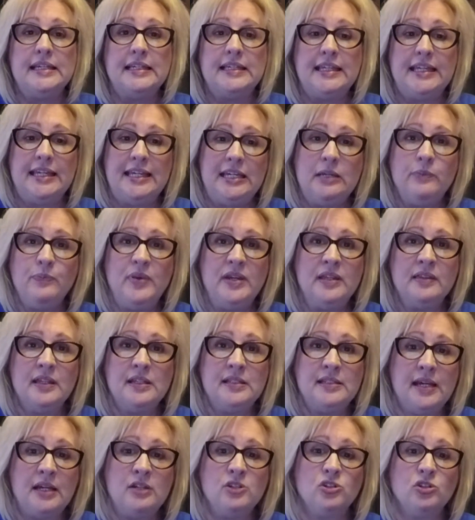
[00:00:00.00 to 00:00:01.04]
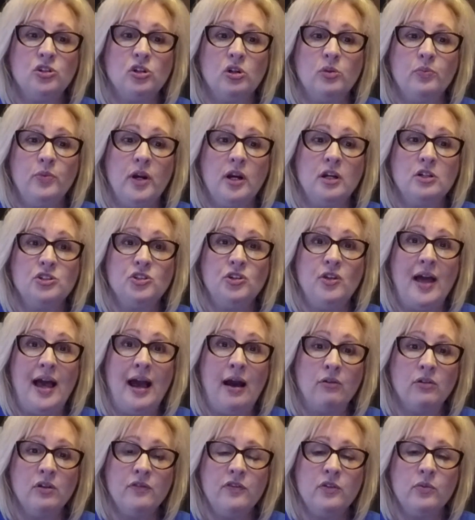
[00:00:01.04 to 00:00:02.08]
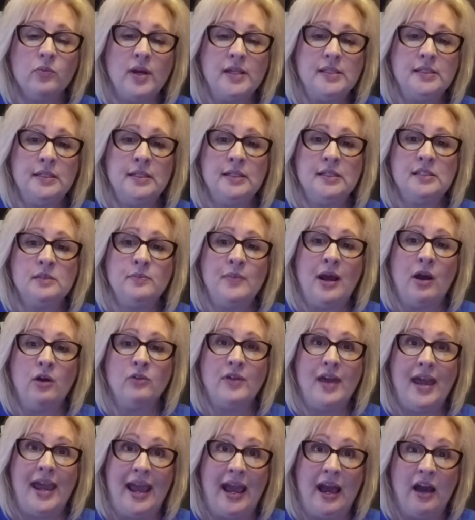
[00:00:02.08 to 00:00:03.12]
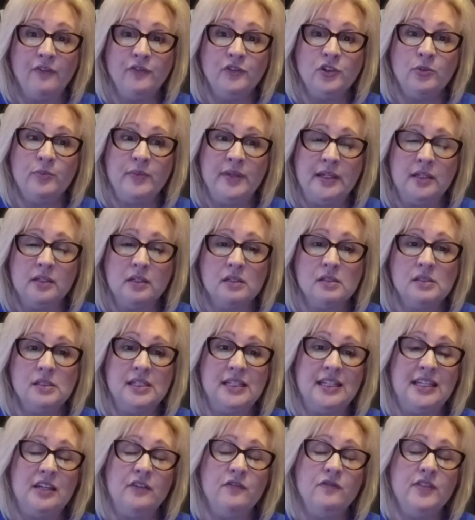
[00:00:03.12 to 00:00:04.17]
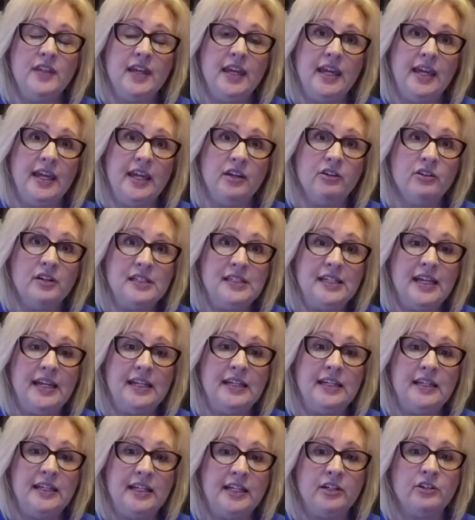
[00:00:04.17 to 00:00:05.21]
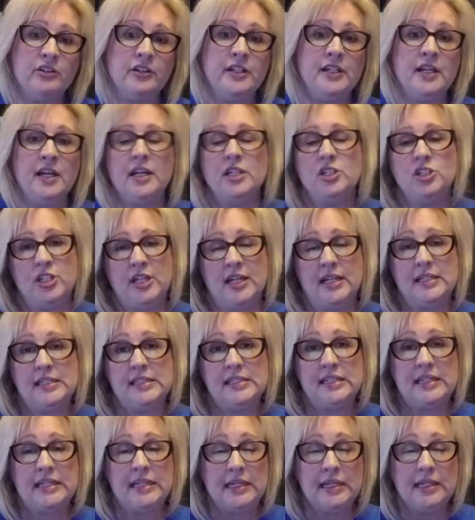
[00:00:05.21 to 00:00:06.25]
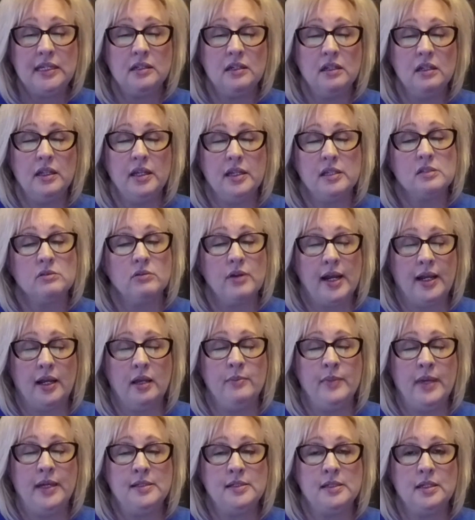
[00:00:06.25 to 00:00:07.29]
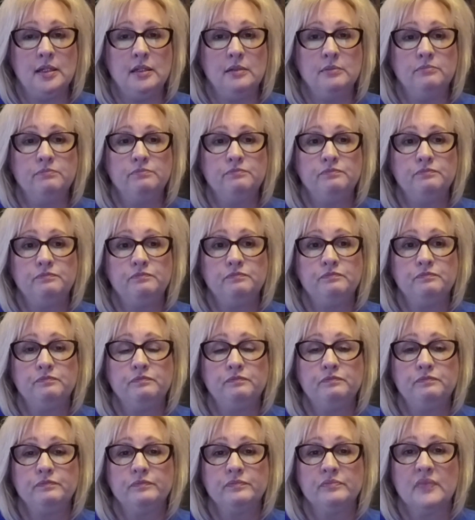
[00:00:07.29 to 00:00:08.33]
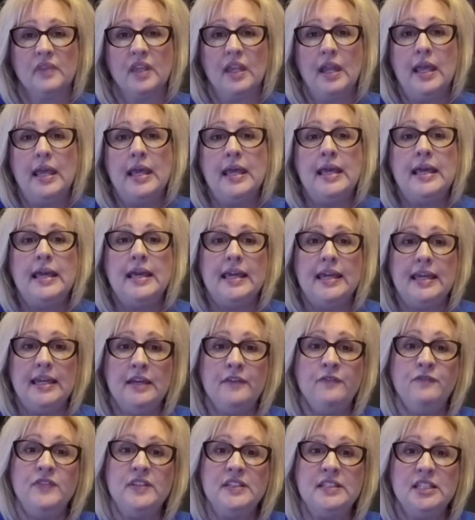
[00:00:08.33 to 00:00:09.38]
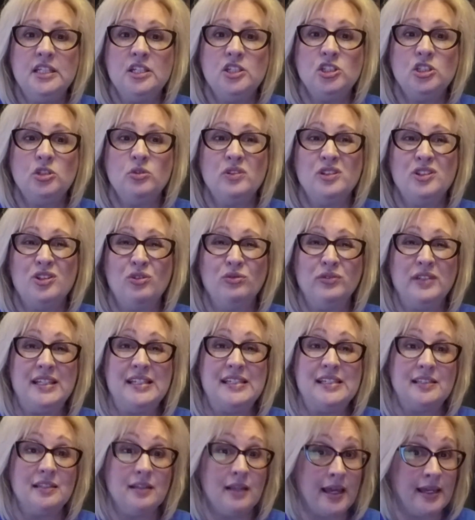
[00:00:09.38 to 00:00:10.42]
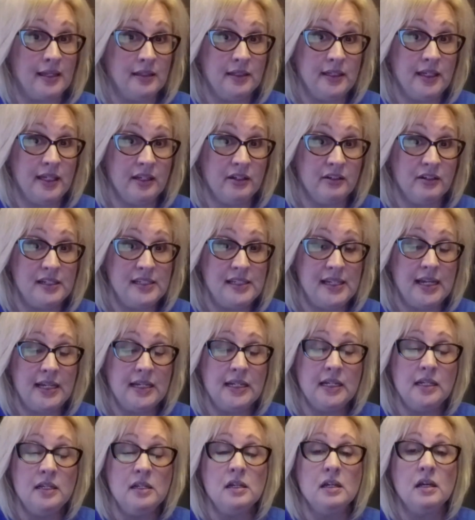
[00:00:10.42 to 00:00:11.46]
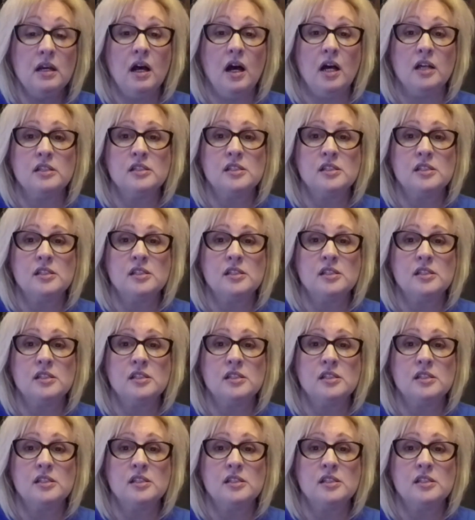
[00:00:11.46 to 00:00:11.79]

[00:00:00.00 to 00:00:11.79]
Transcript: Keeping the denture or partial out of the resident's mouth after meals to give the irritated area a chance to heal is recommended. If the tissue is only slightly irritated, a